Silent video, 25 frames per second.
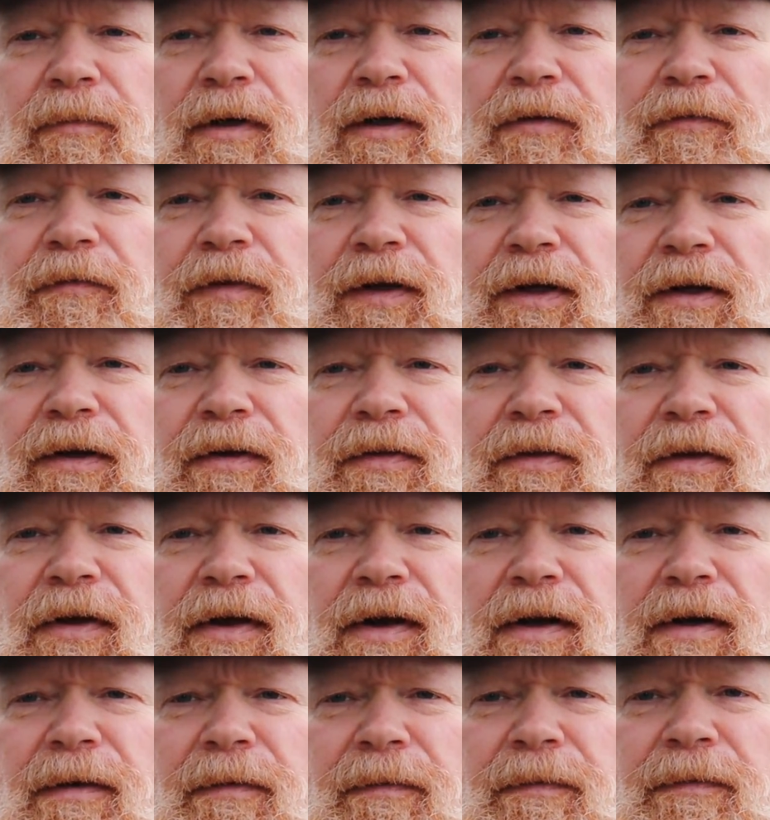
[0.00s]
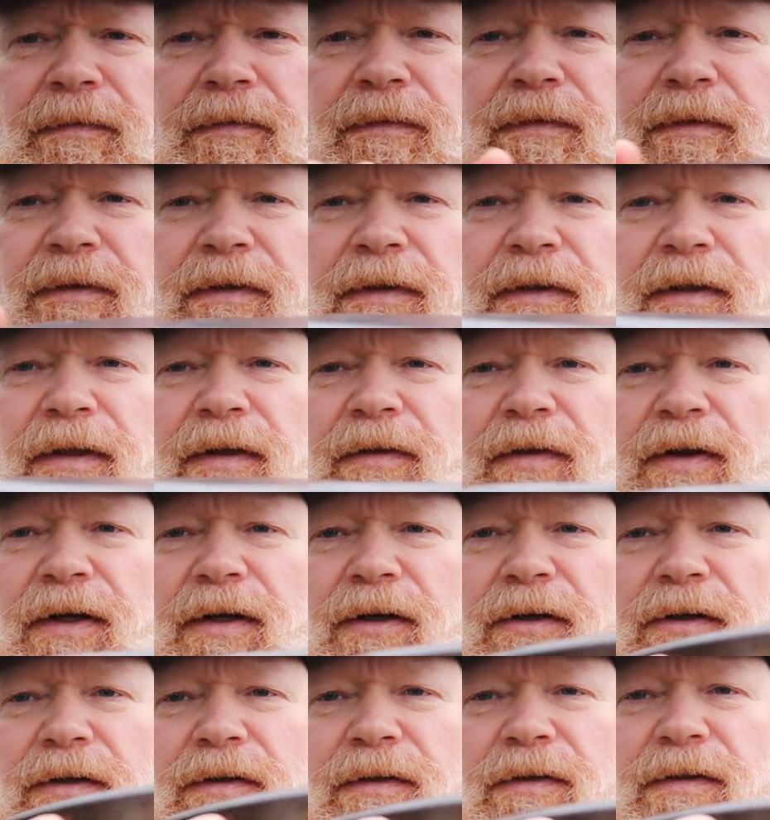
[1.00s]
finger there
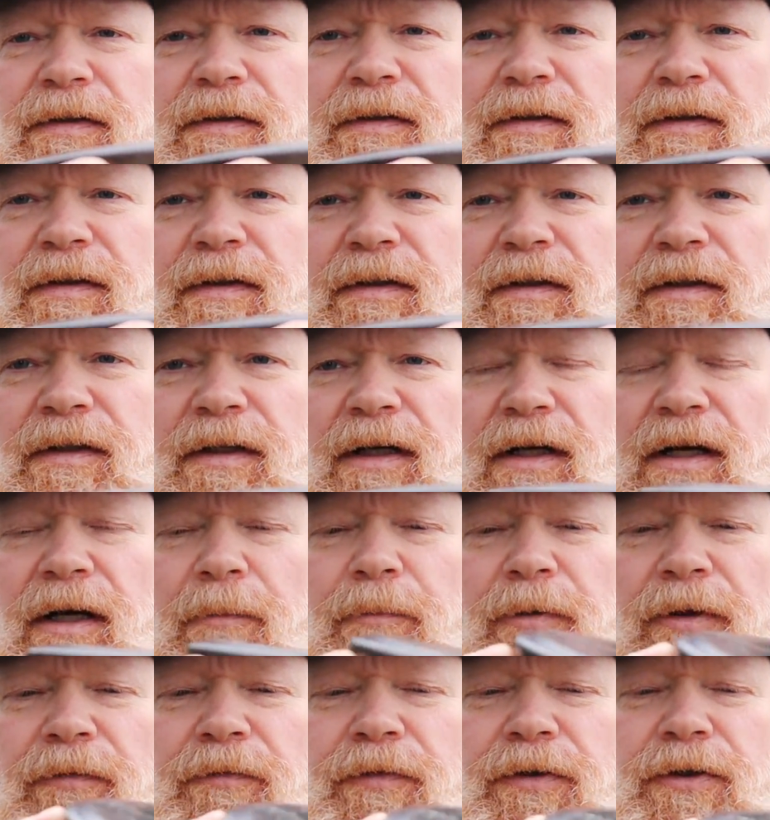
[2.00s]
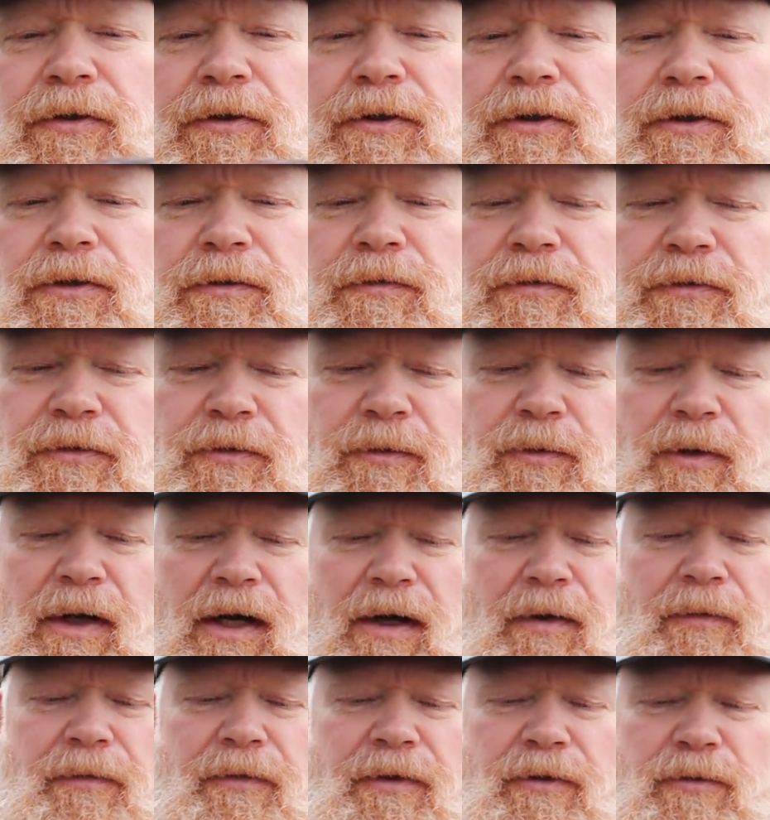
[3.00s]
are a couple of grooves
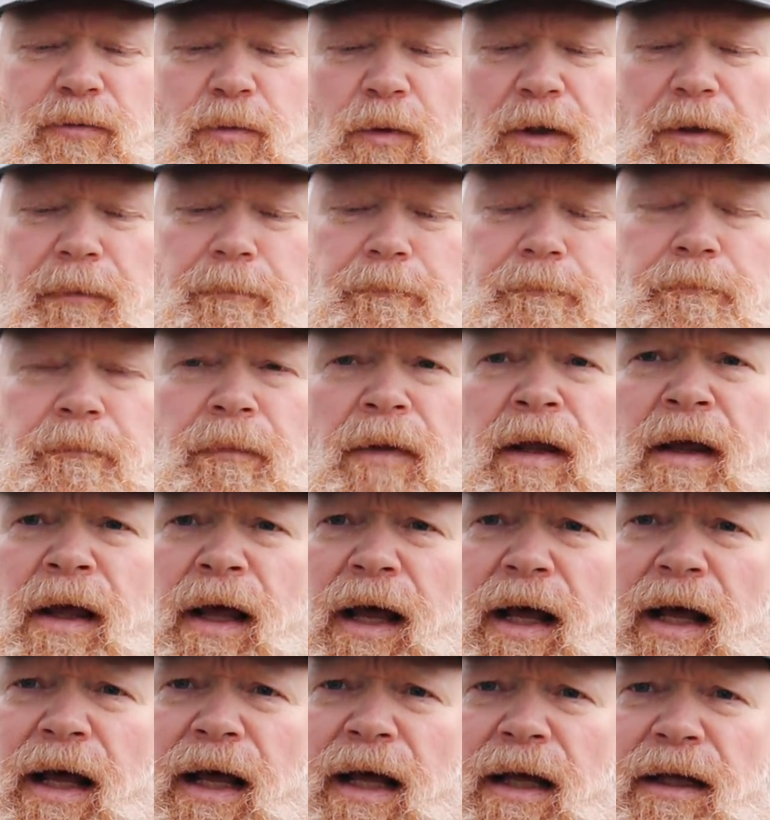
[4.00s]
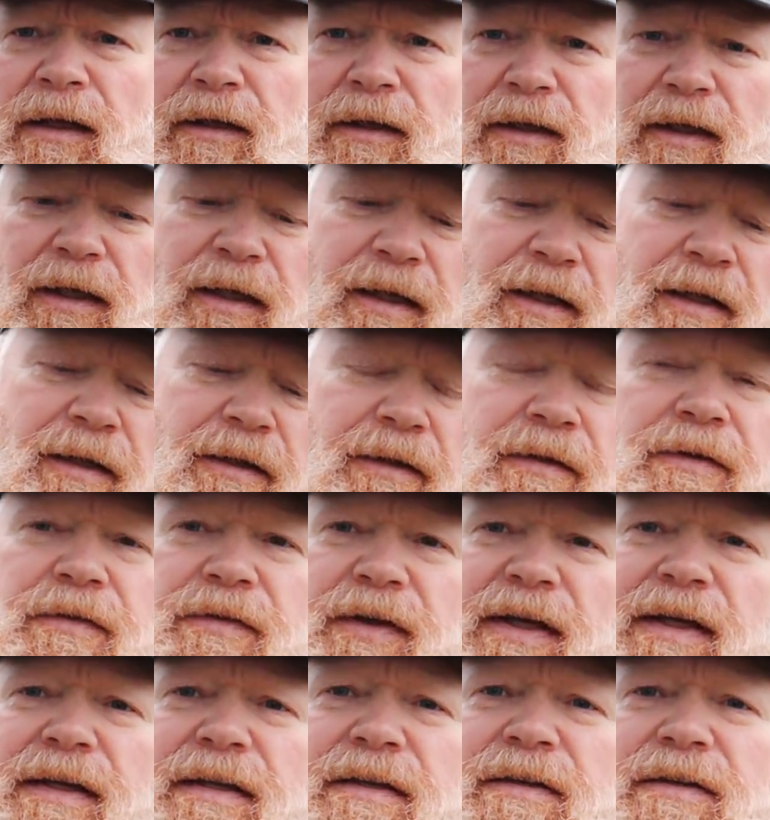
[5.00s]
around this one, and
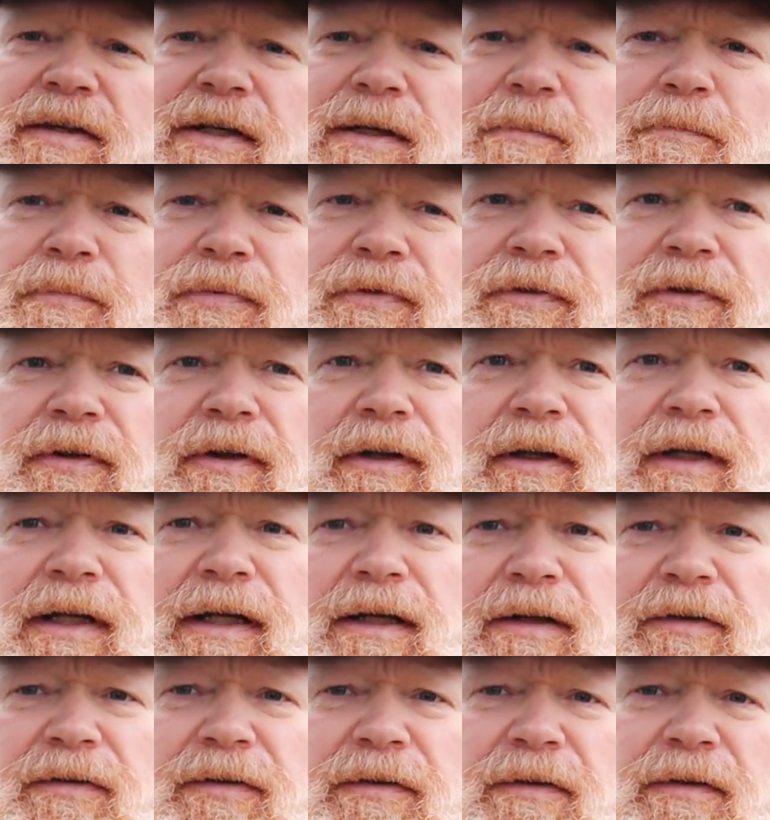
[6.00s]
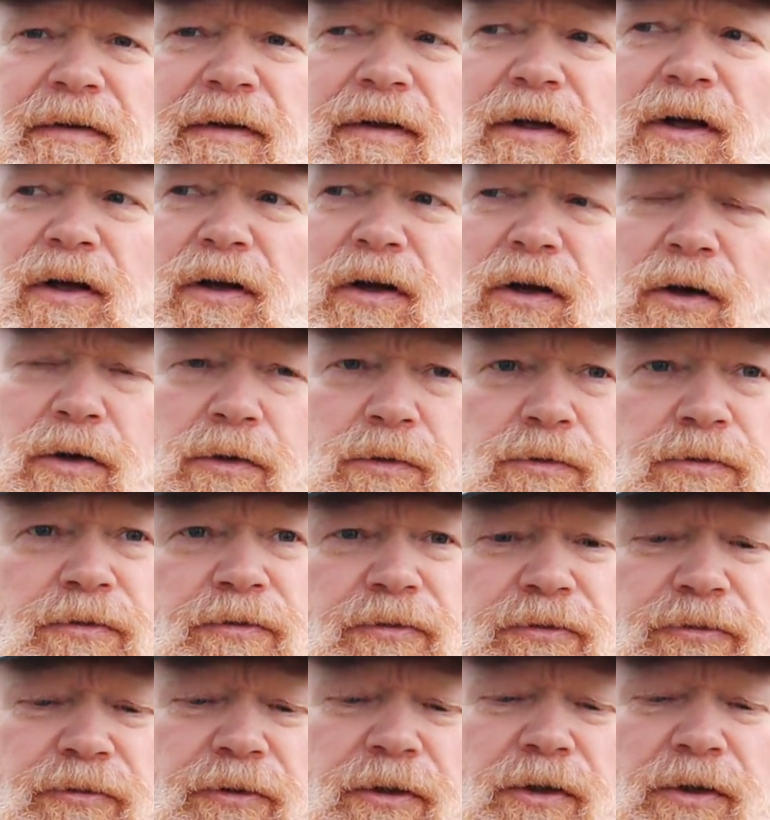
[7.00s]
they keep the lid
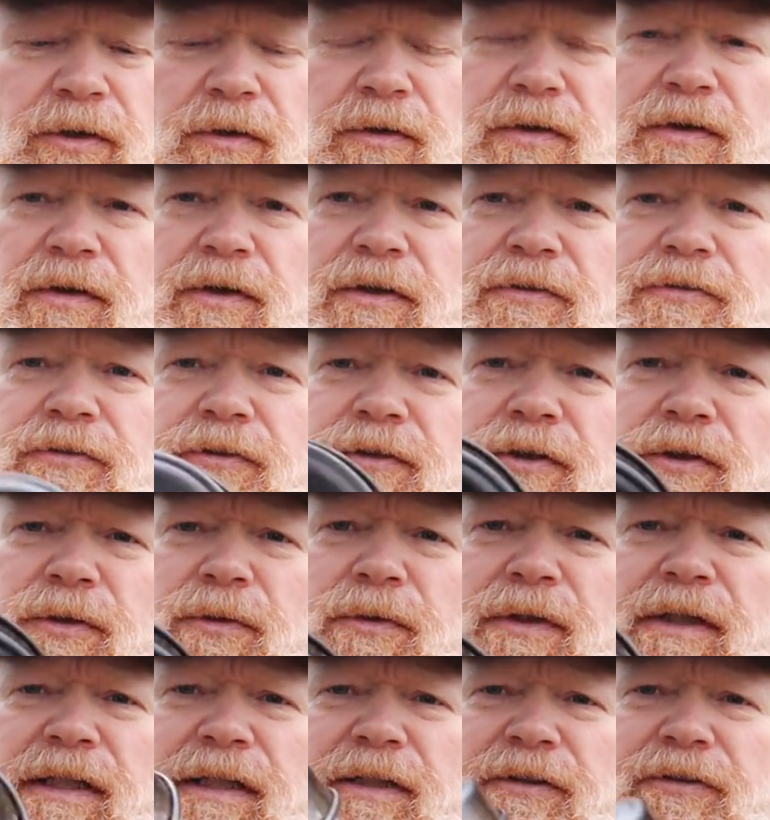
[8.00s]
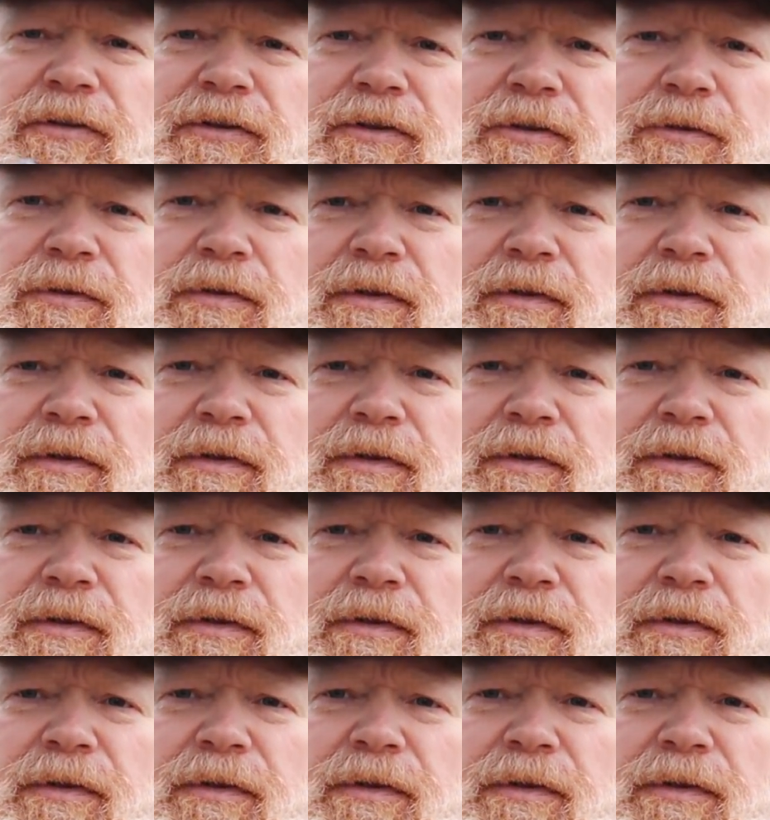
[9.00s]
closed, so there's no need to